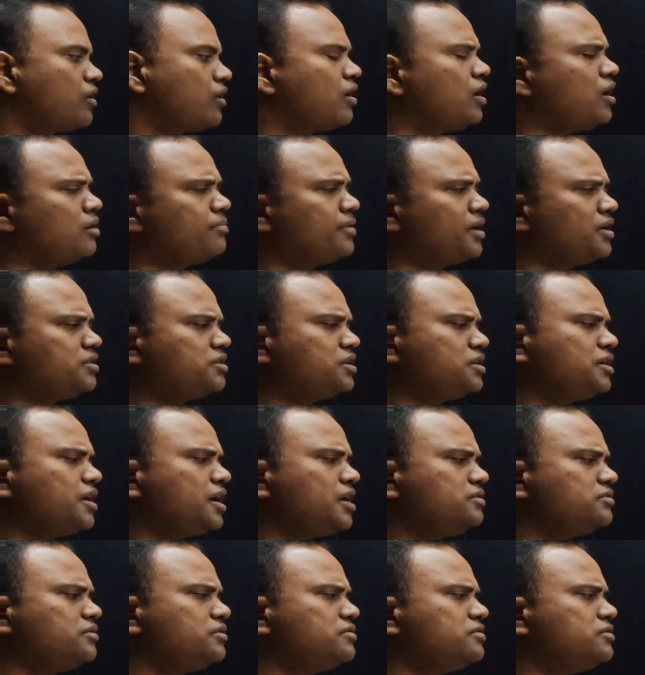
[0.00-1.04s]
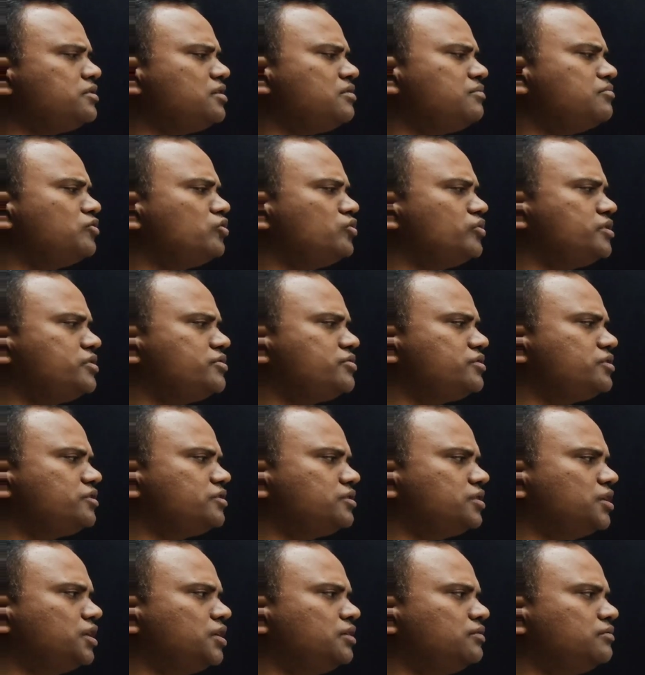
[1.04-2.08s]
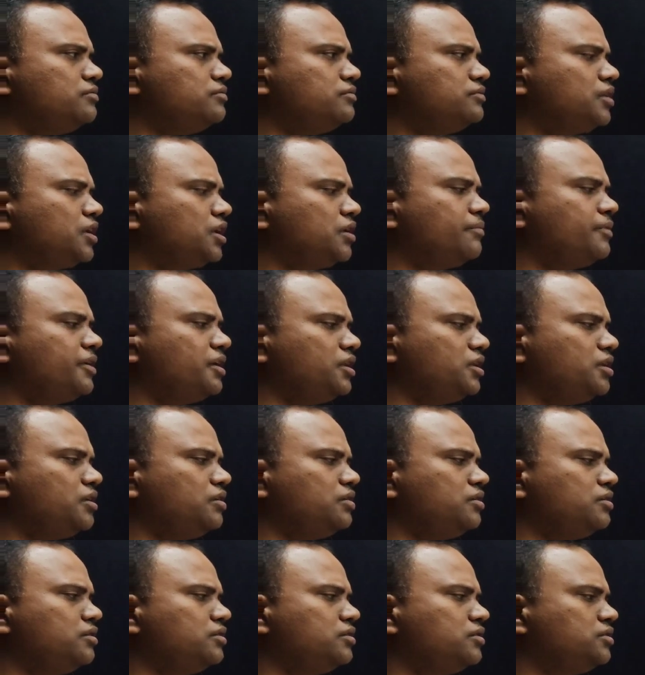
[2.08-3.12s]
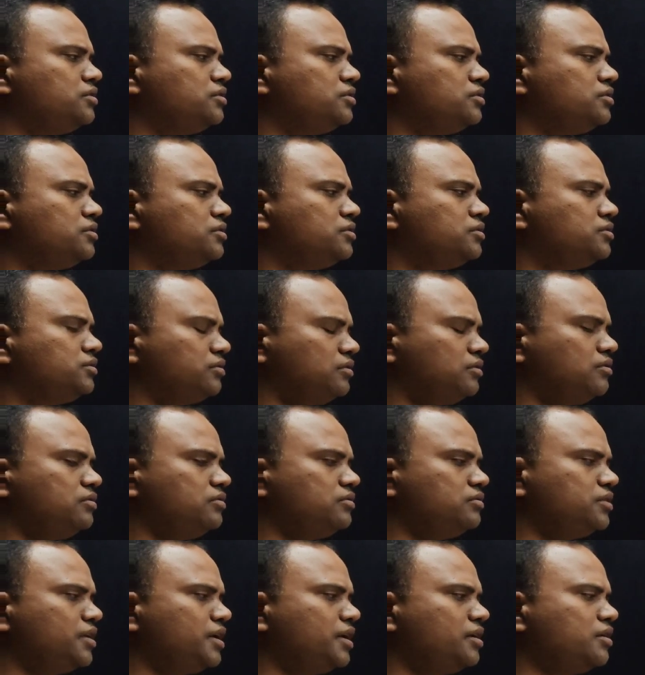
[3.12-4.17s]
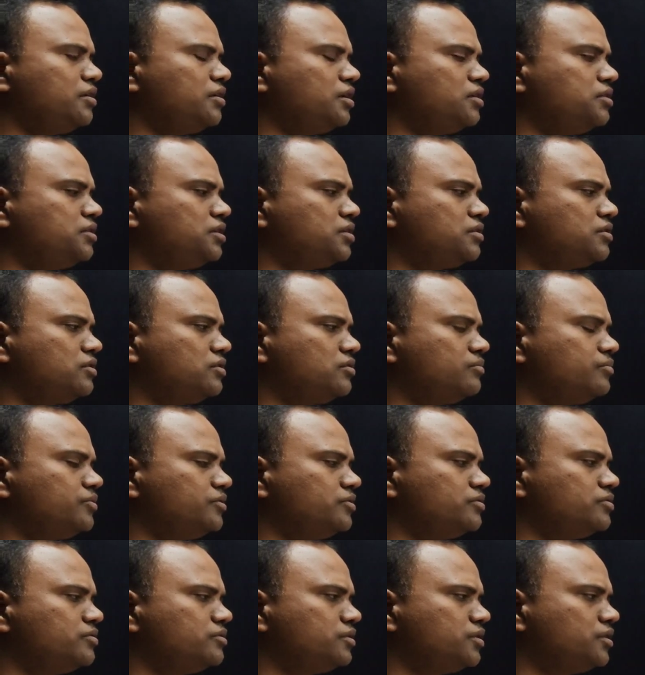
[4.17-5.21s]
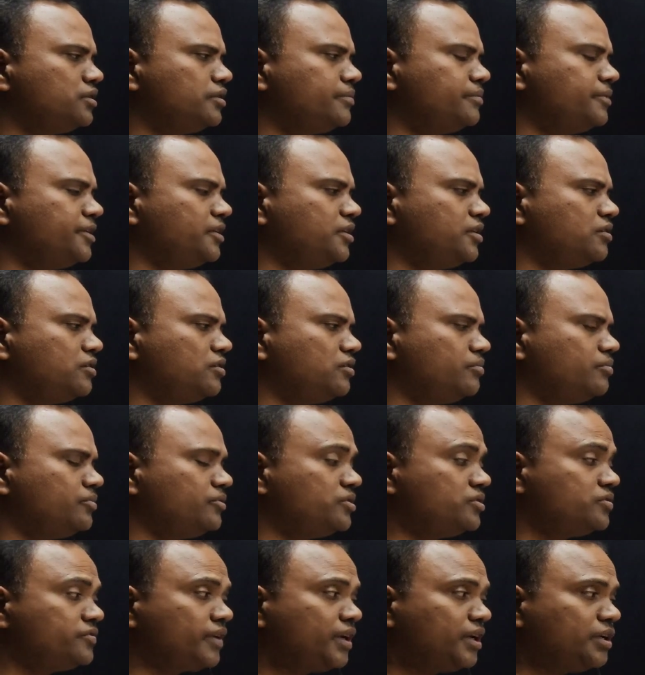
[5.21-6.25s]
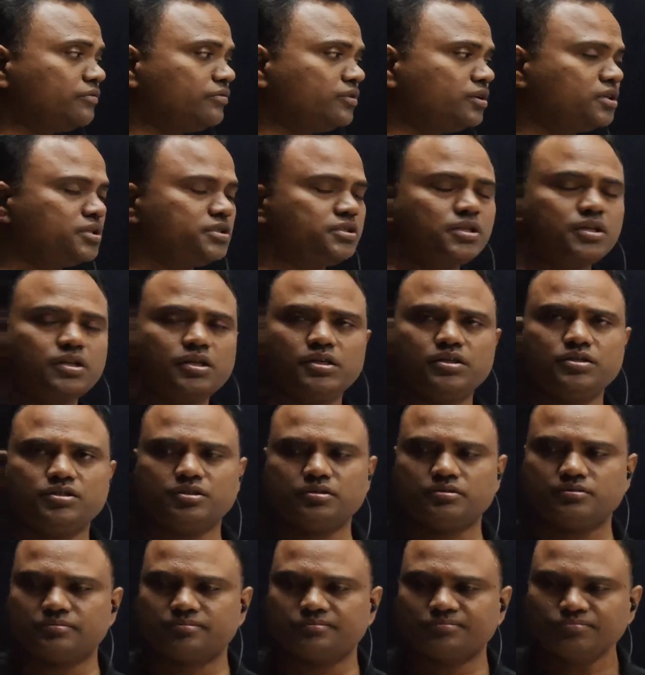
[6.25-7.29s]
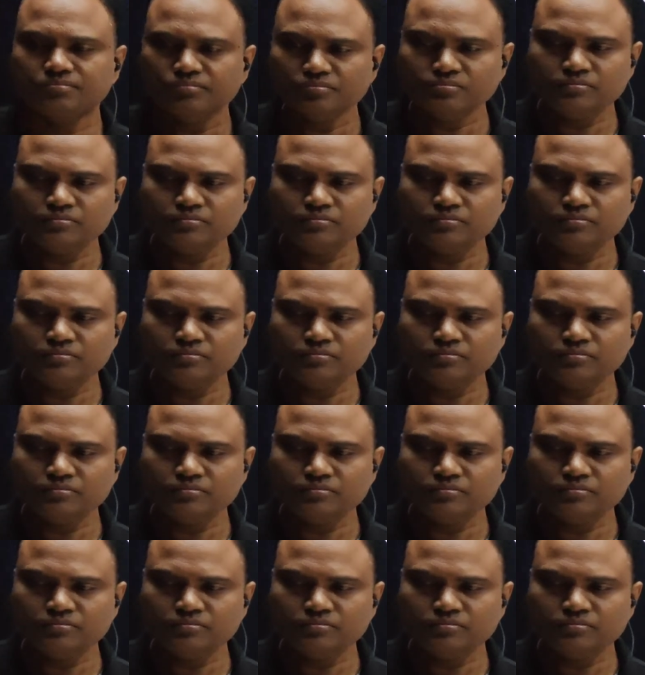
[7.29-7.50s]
Carboxylic acids are more acidic remaining than other compounds, remaining compounds. Why? What is the reason?